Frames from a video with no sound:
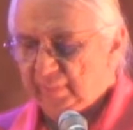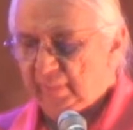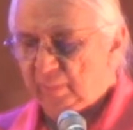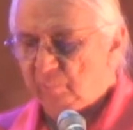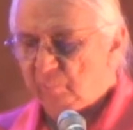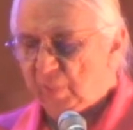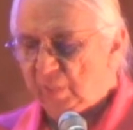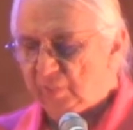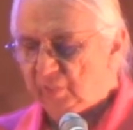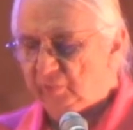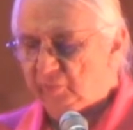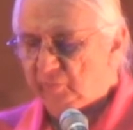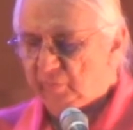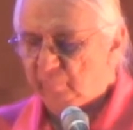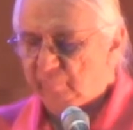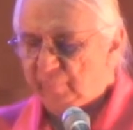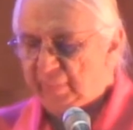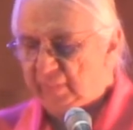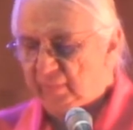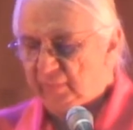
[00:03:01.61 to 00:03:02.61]
monitoring
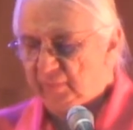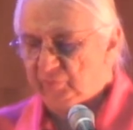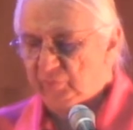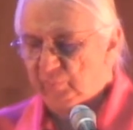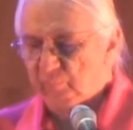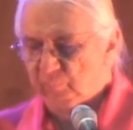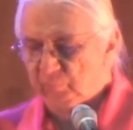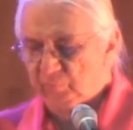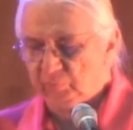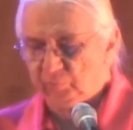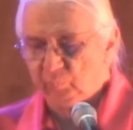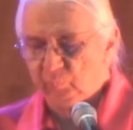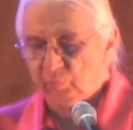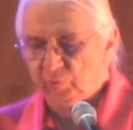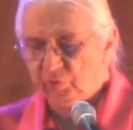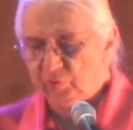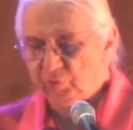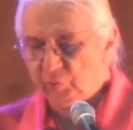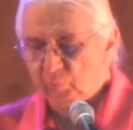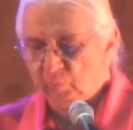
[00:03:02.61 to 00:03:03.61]
mechanisms to
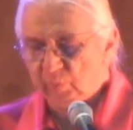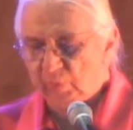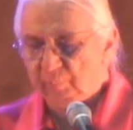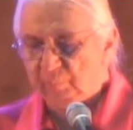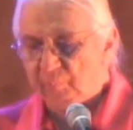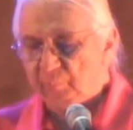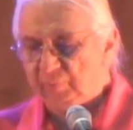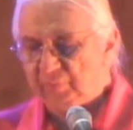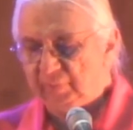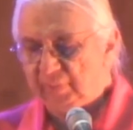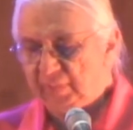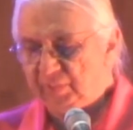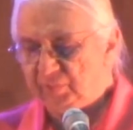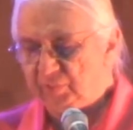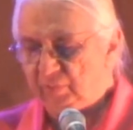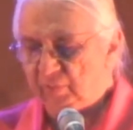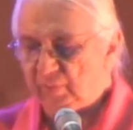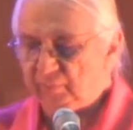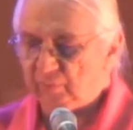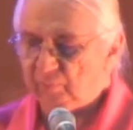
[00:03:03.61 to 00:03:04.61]
ensure implementation
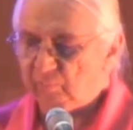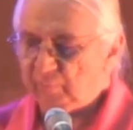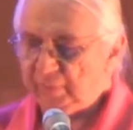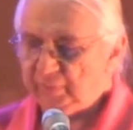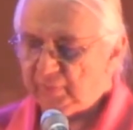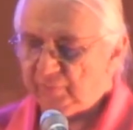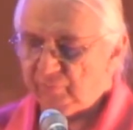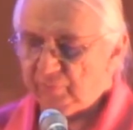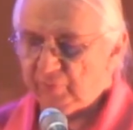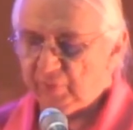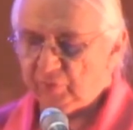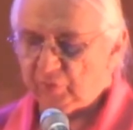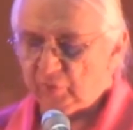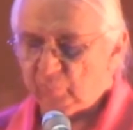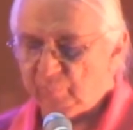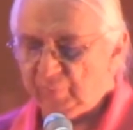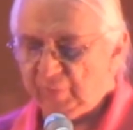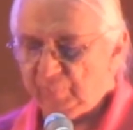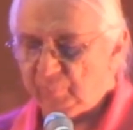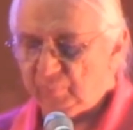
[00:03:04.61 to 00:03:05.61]
of the rights of Indigenous
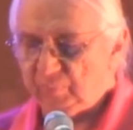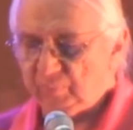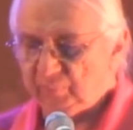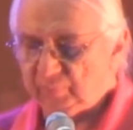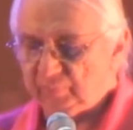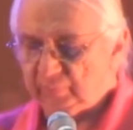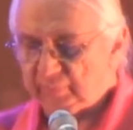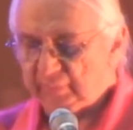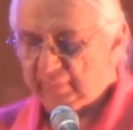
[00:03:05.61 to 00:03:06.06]
peoples,